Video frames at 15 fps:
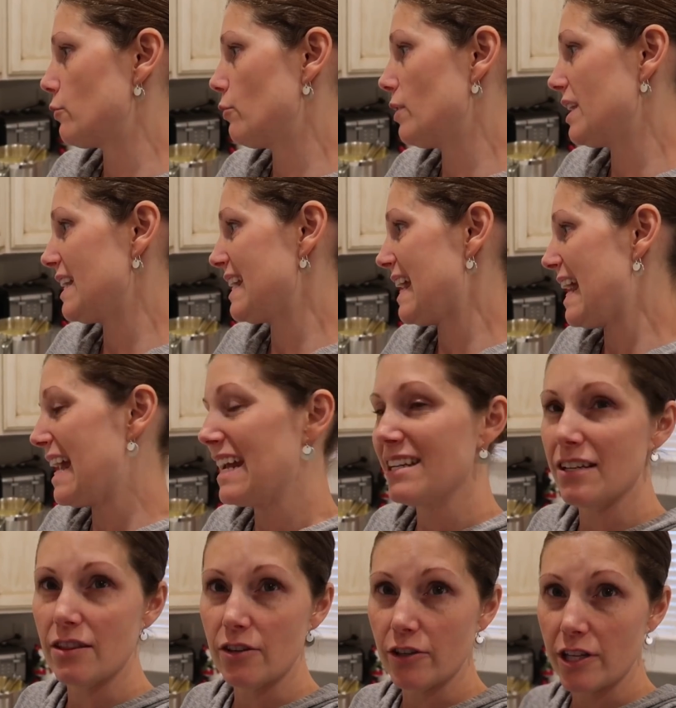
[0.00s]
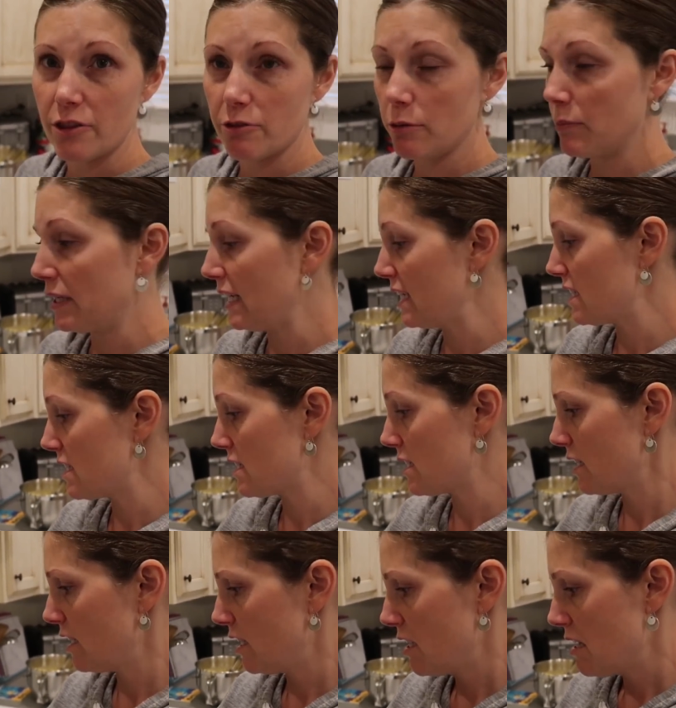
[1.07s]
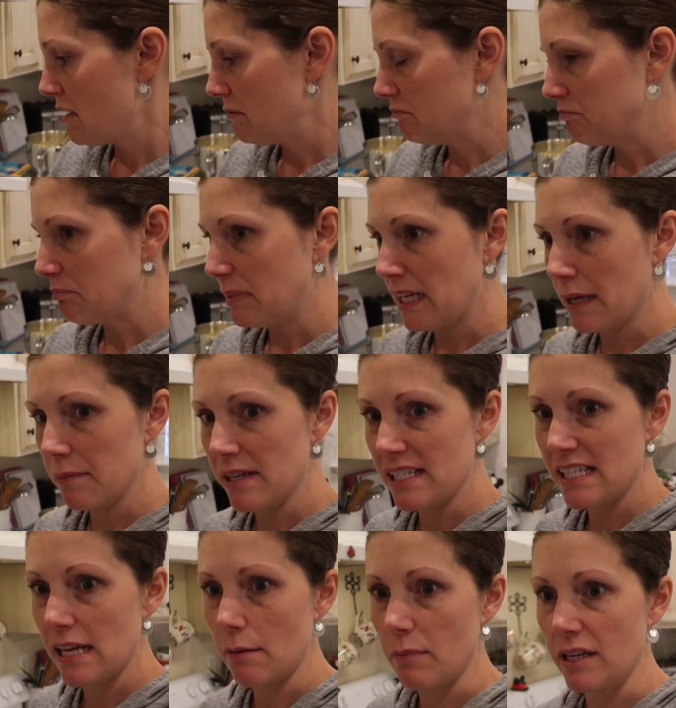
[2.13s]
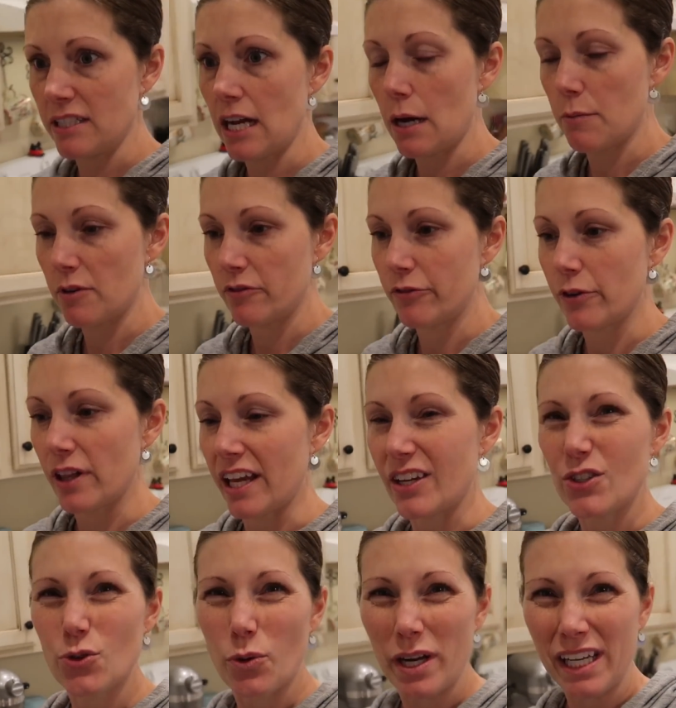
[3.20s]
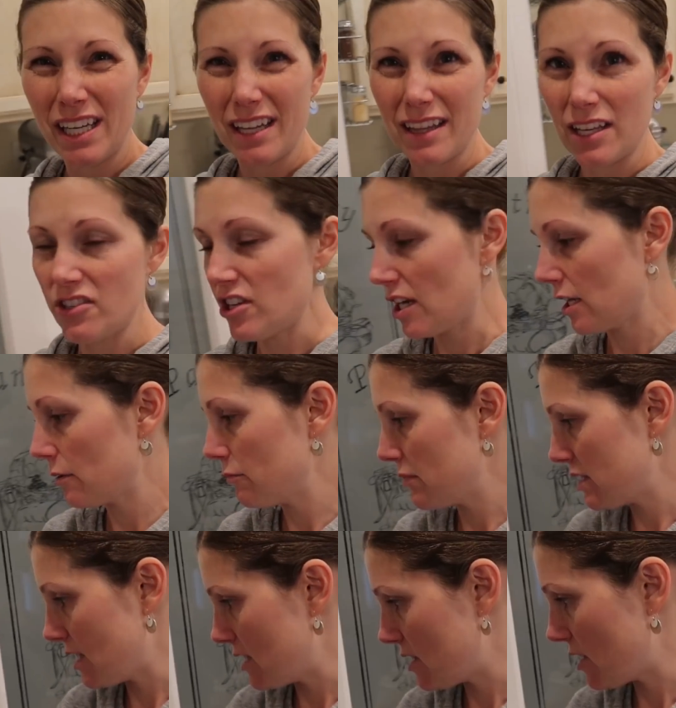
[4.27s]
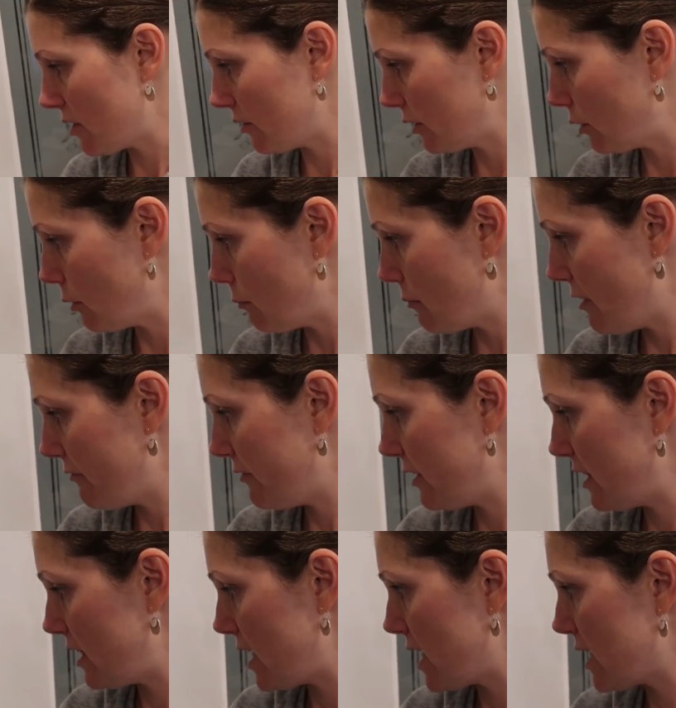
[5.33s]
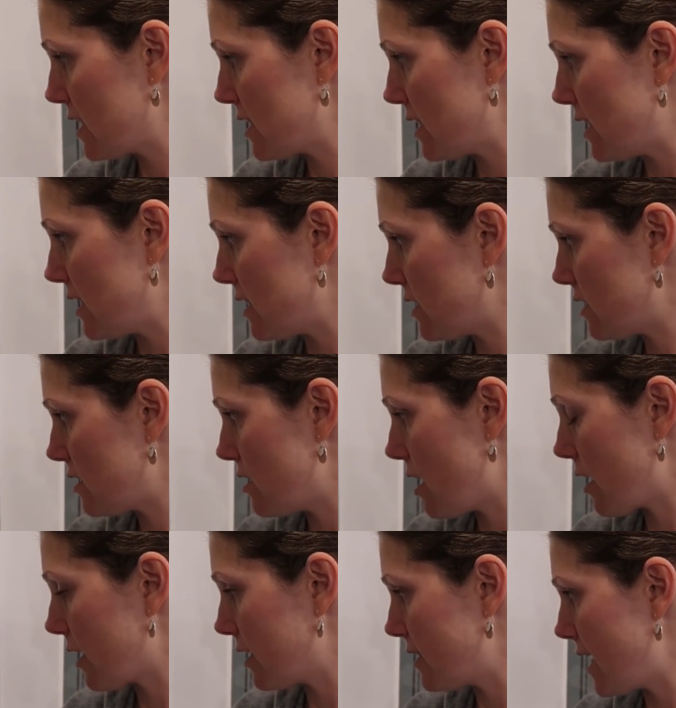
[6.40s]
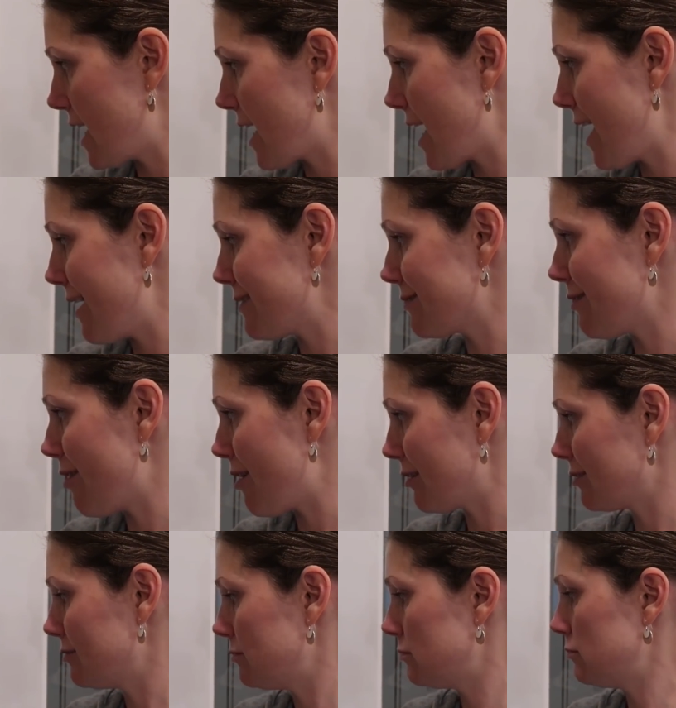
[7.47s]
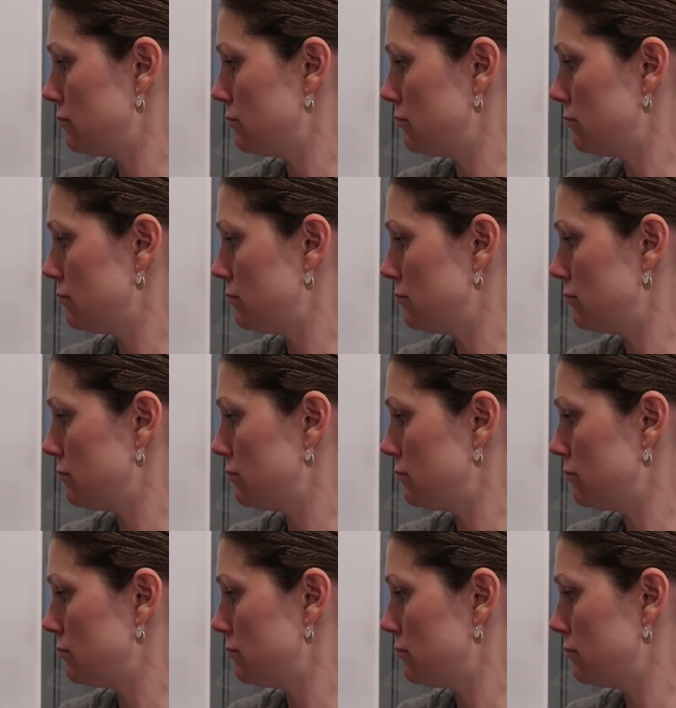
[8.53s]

28 to 33 minutes, but I'm gonna set my timer for like 20 and then check them. Since they're little muffin things, it's not gonna take that long